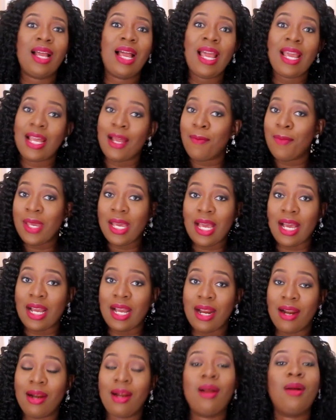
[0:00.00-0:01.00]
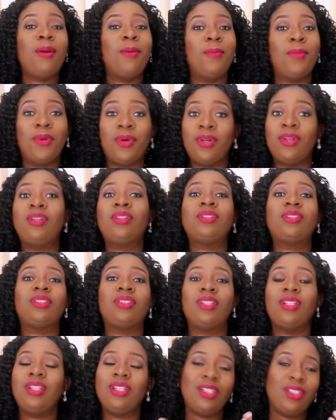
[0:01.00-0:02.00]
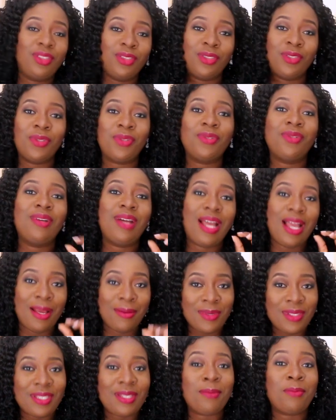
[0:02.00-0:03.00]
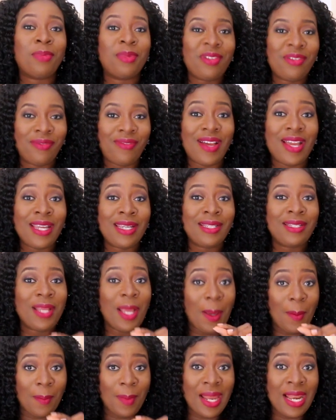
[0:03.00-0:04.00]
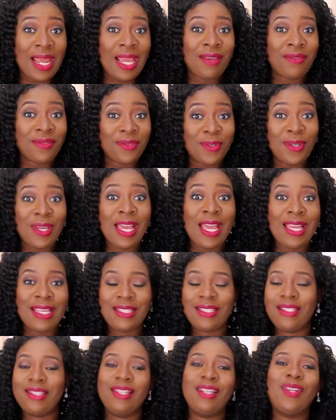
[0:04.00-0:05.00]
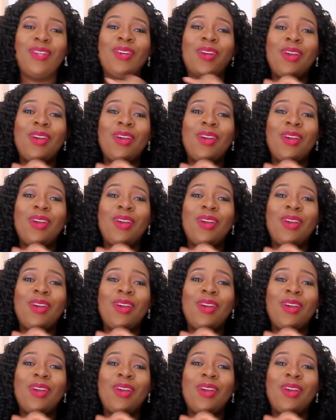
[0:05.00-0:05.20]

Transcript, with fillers: I can make akara, but you know, I'm simplifying my life, you guys.